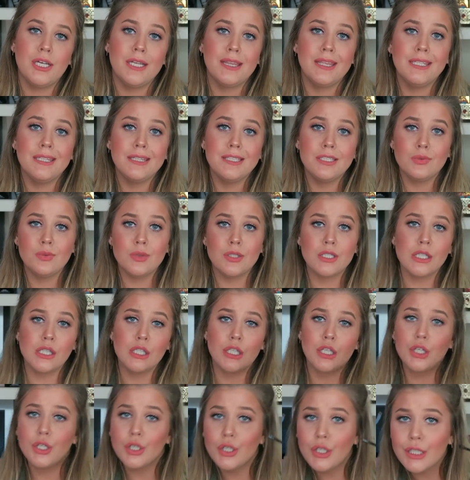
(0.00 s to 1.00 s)
I think this was
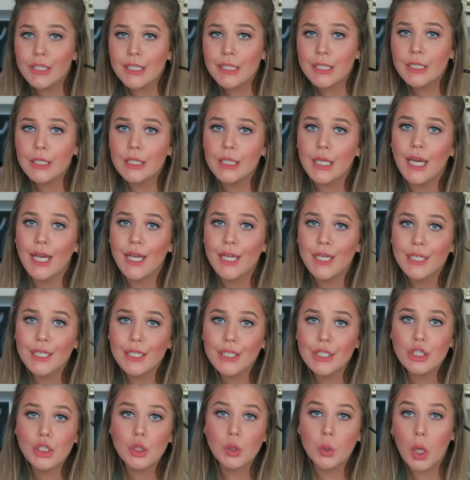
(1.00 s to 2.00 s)
literally
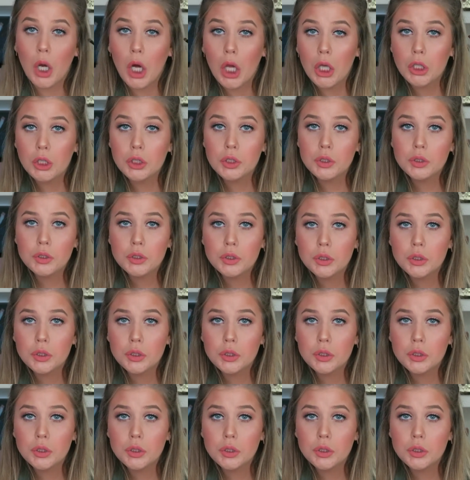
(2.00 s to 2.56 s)
like $2